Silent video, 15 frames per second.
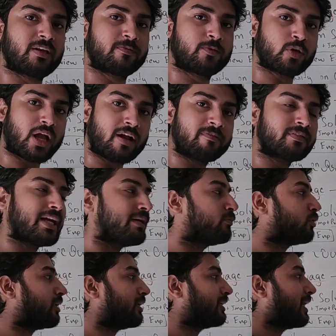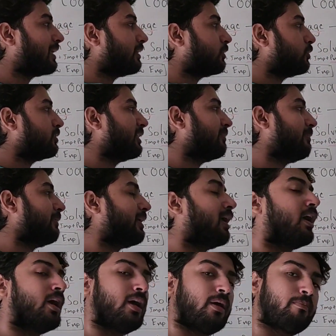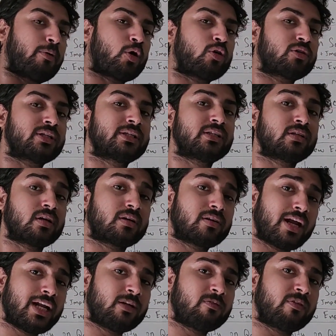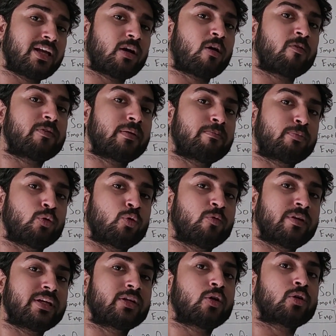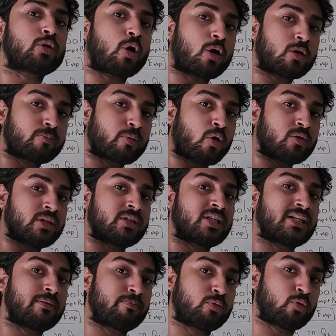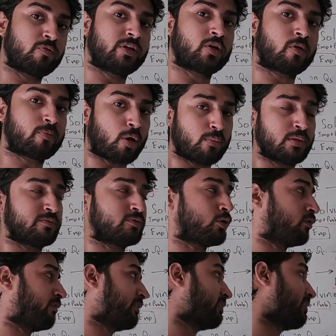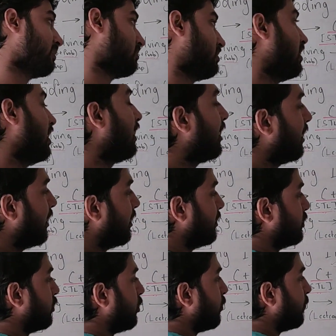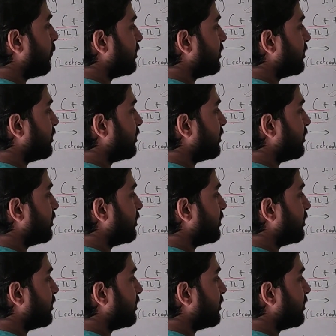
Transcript: if you have time, you can get into C P because it is a great way of improving your thought process and improving your problem solving skills. So